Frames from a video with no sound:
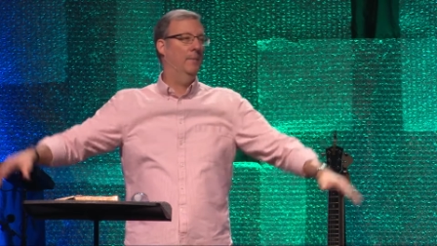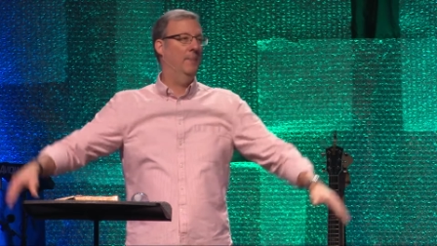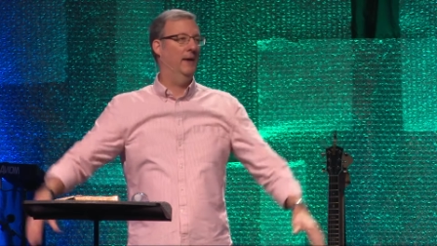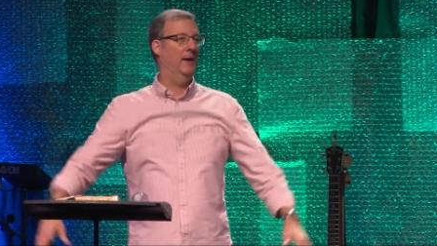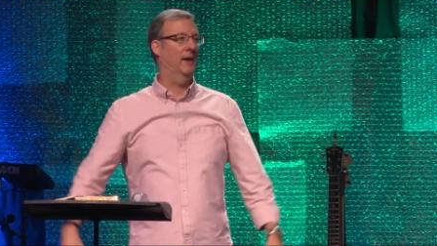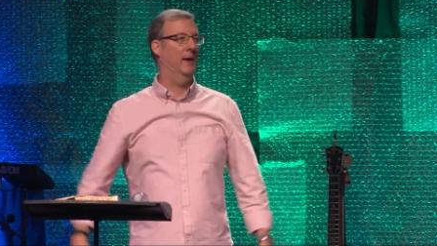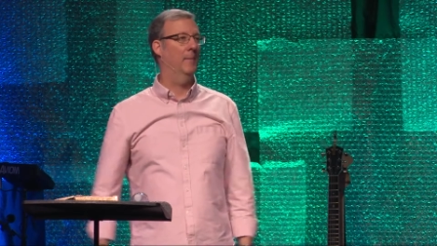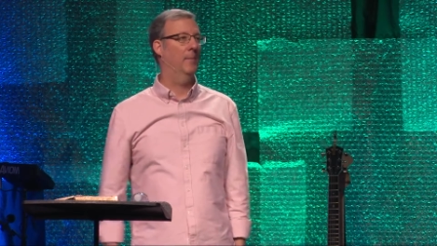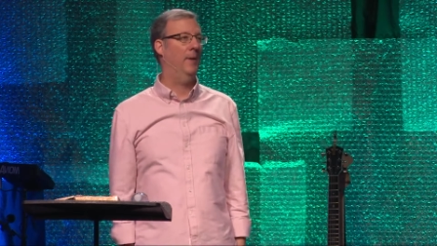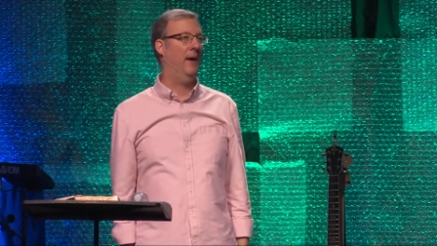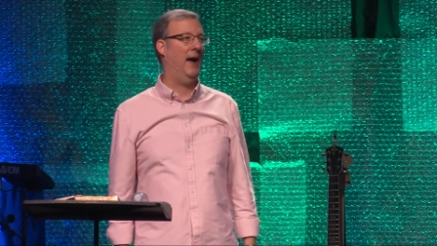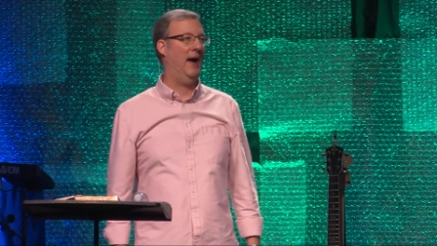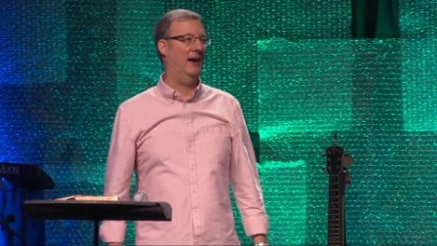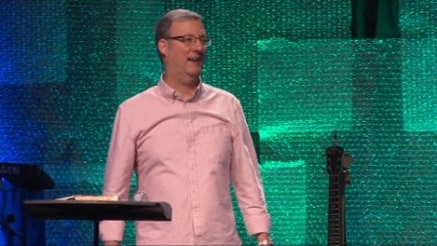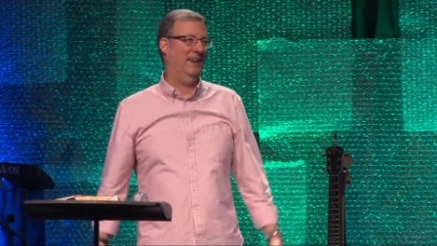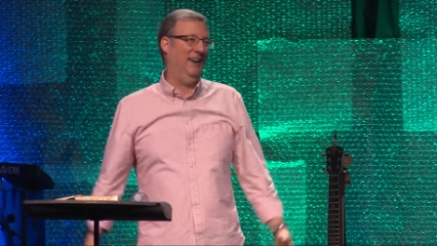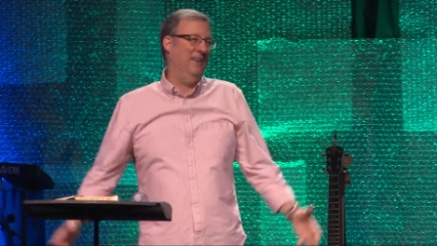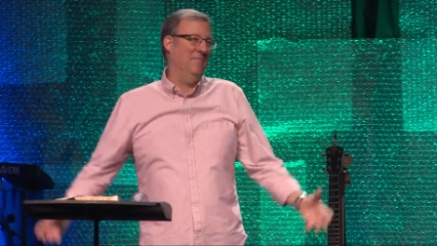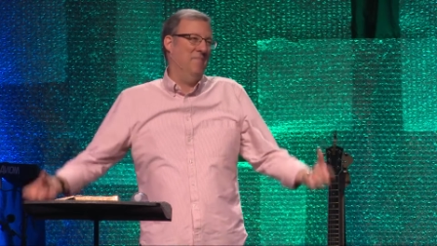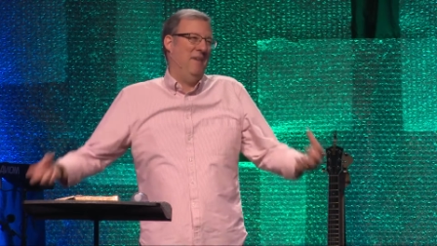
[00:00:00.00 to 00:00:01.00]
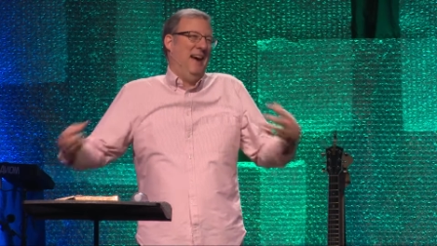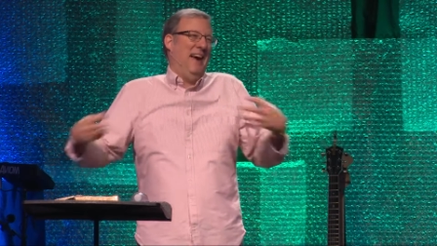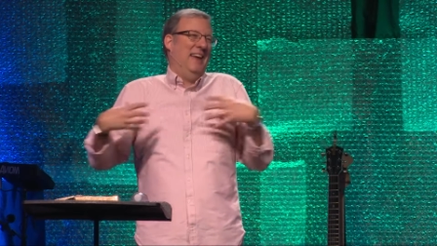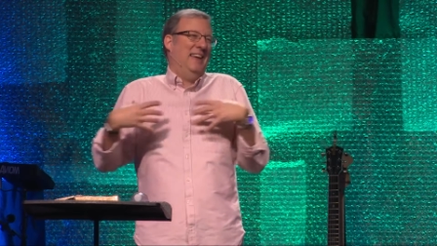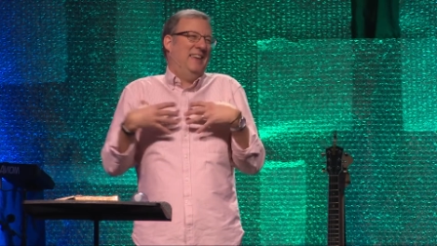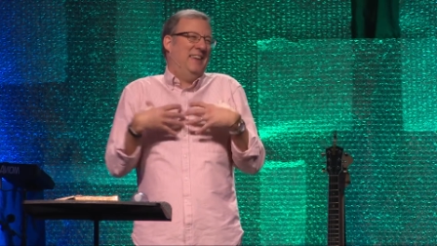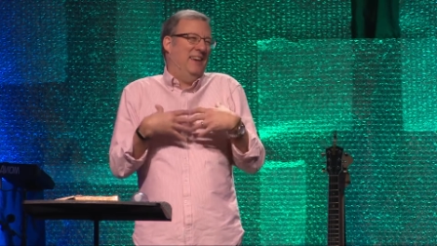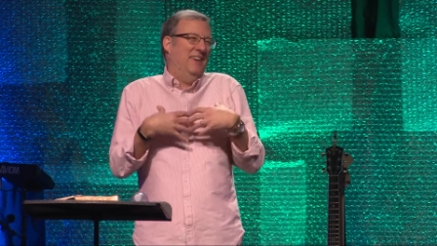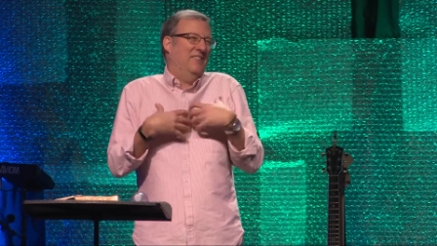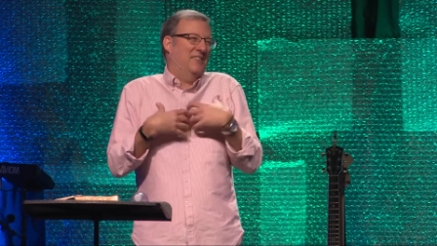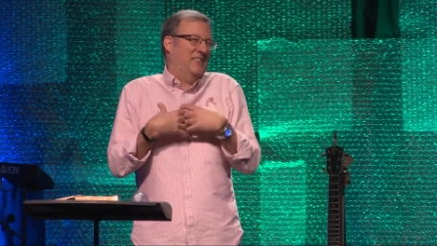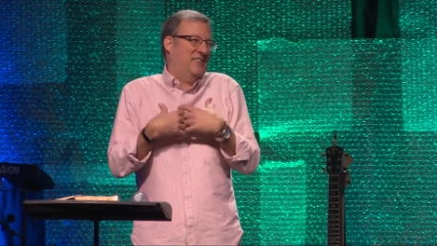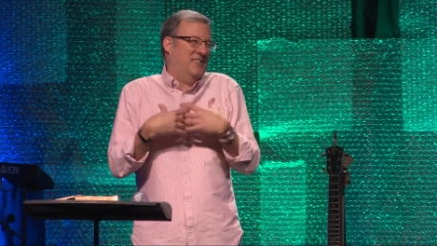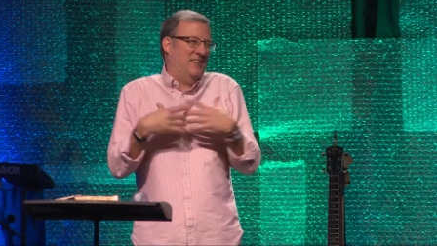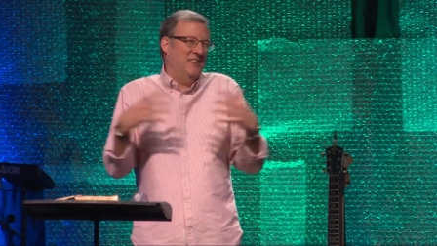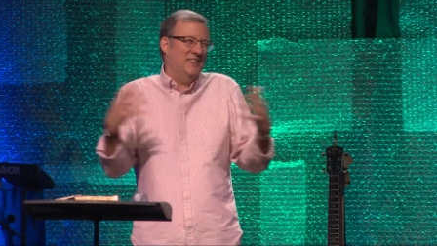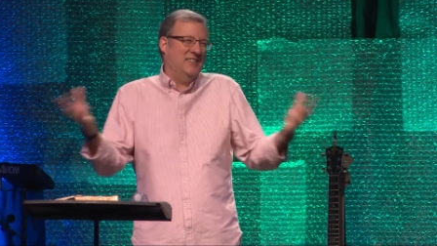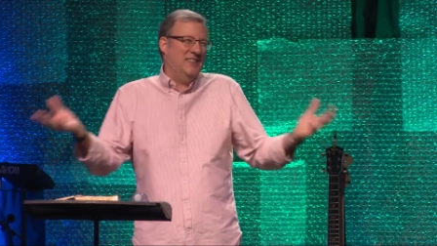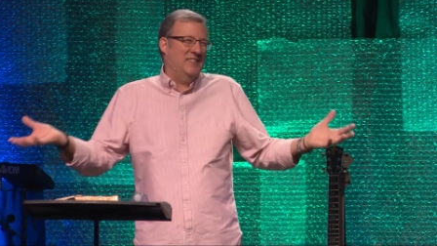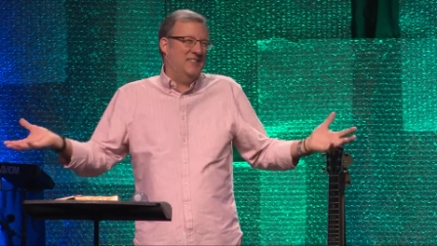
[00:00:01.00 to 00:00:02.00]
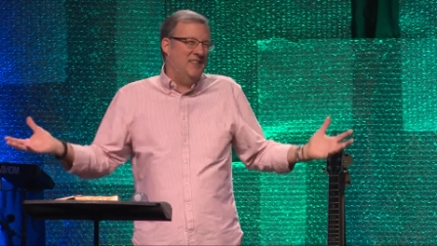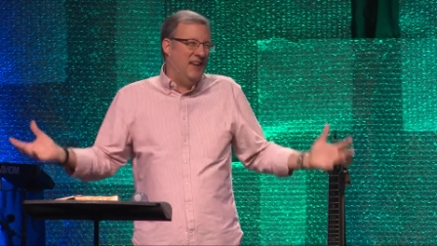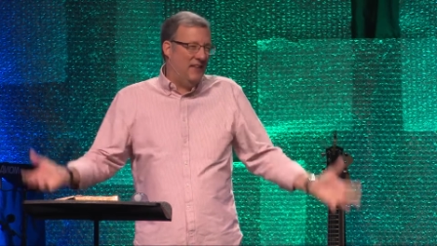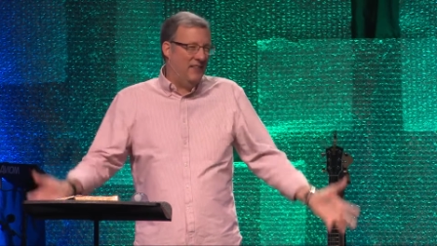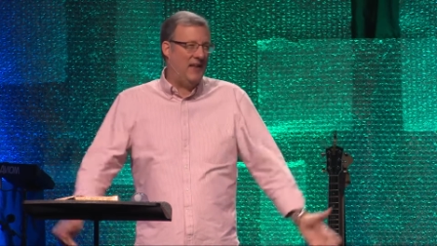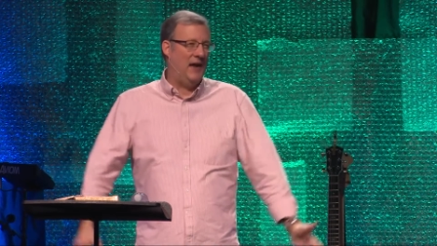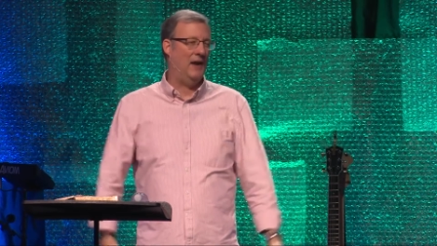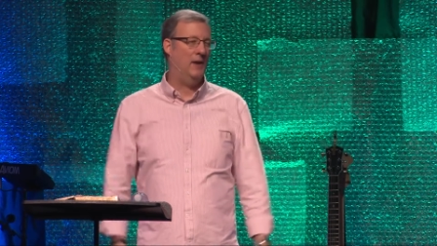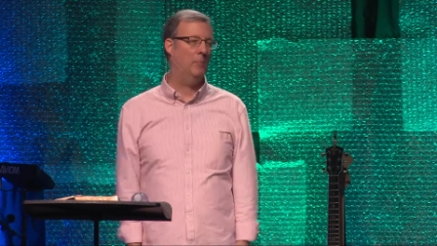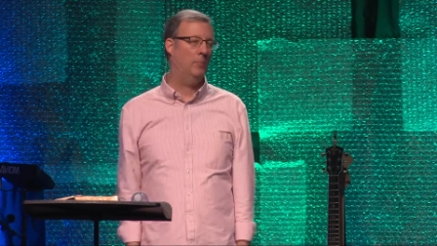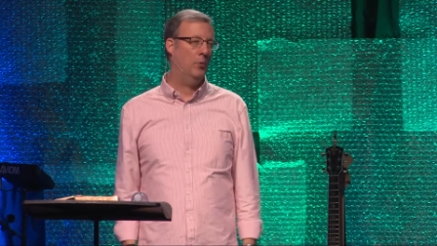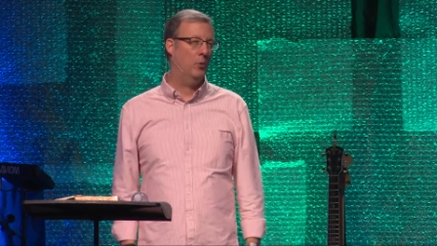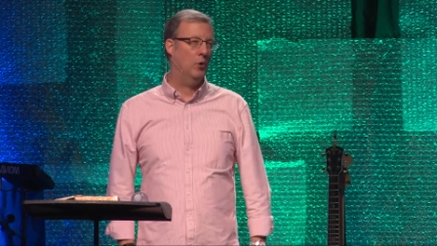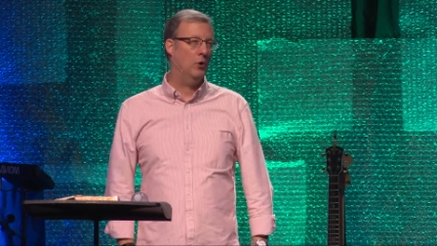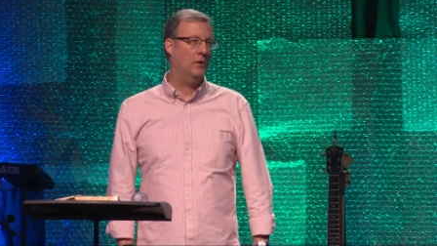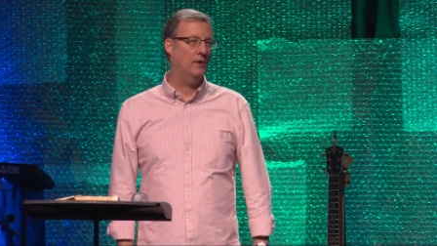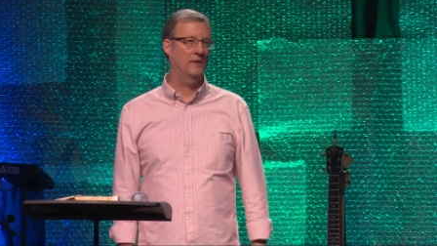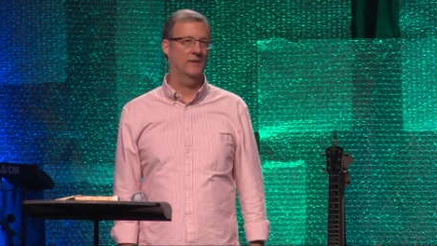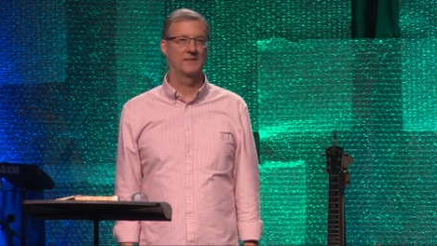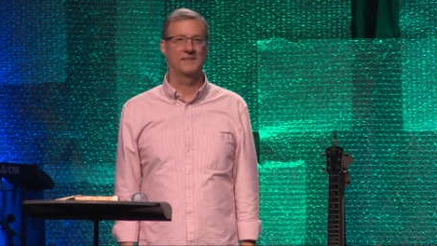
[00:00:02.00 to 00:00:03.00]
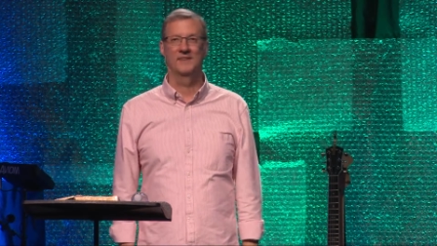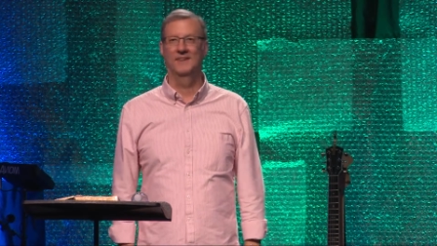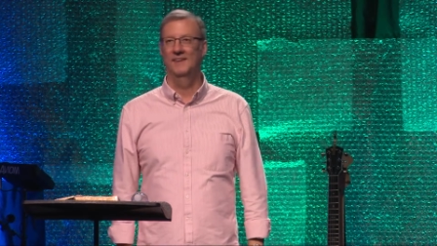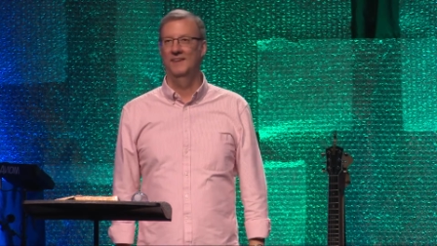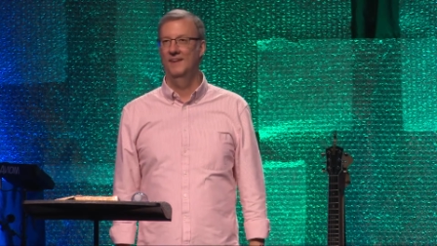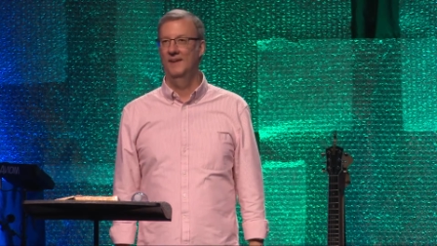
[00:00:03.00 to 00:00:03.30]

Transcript: big impact. My gifts, they're just not that important.